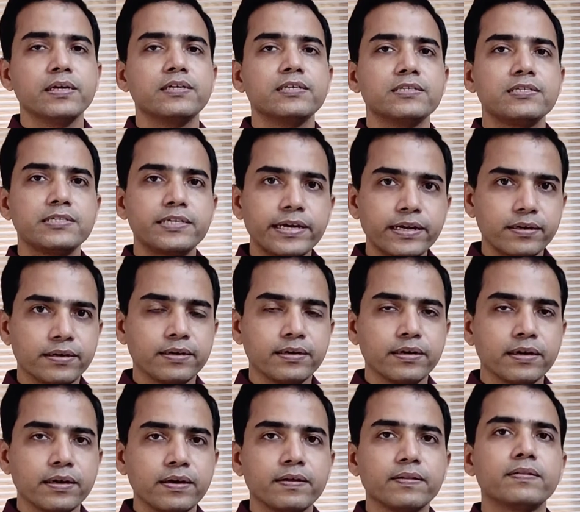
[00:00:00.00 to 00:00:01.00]
said
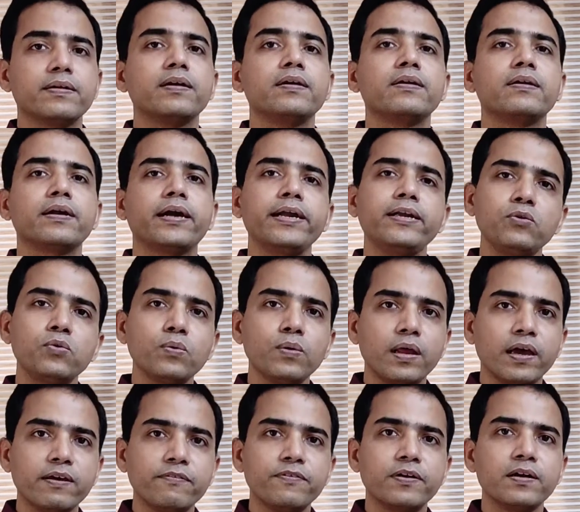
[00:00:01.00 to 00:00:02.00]
that right to
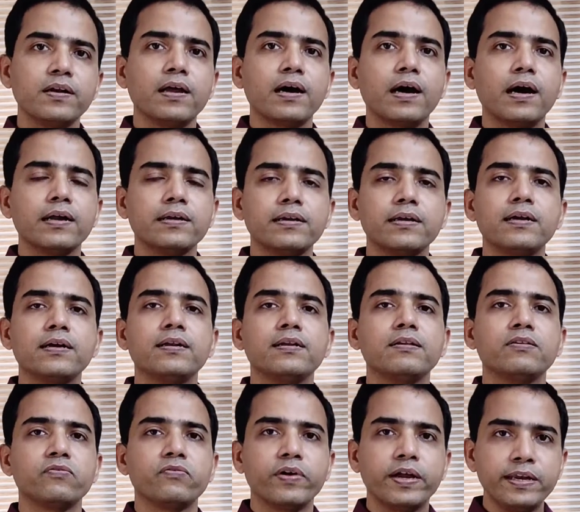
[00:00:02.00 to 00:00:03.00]
life under Article
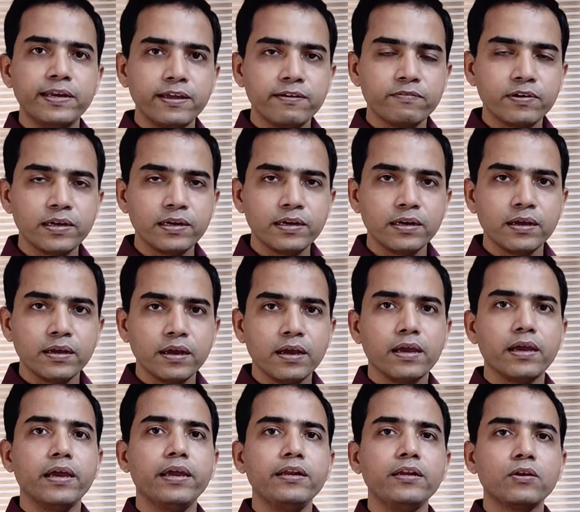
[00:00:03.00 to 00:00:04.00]
21
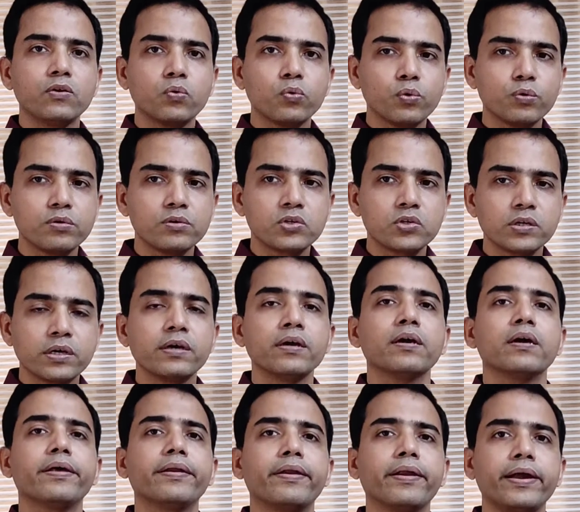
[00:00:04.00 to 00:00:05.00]
includes
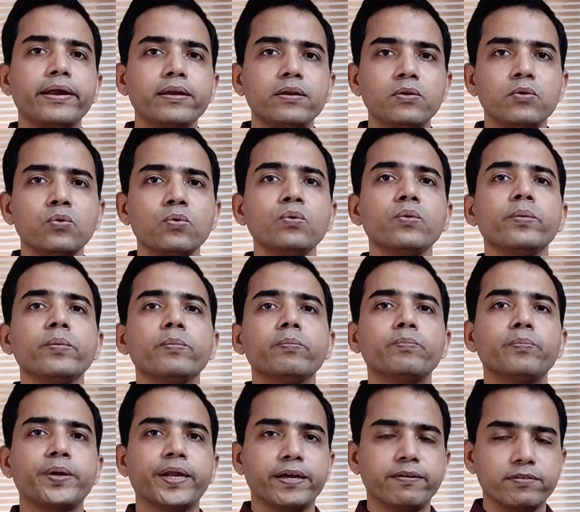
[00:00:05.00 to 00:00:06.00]
right to
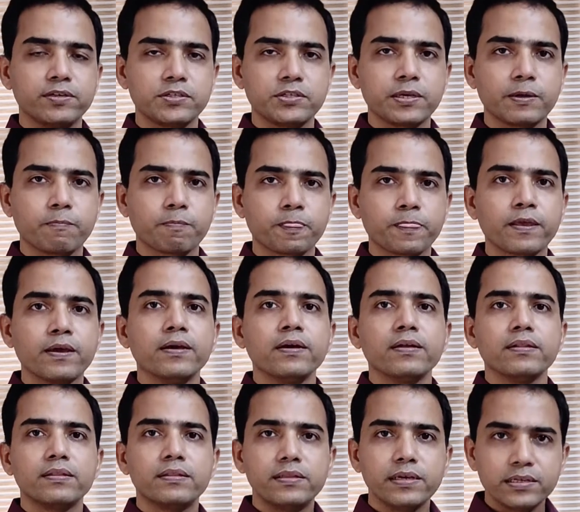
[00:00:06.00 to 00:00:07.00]
privacy.
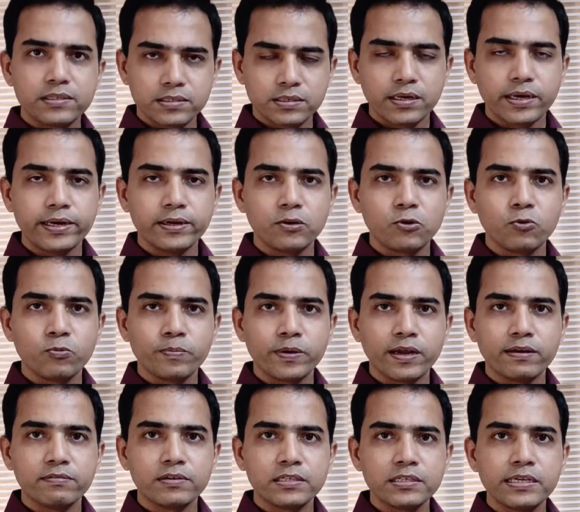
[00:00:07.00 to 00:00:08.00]
This right to
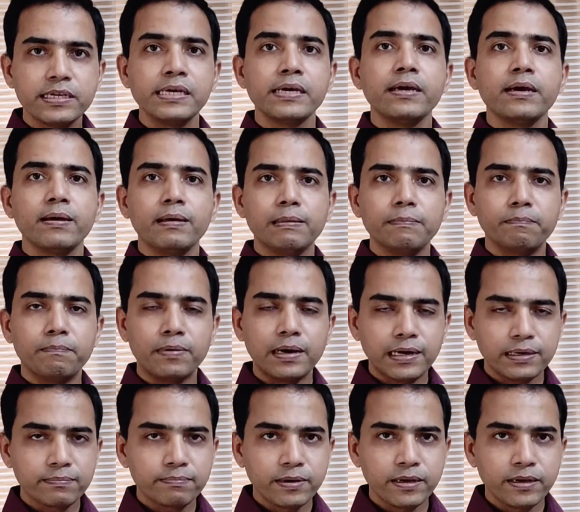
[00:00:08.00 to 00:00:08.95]
privacy, mark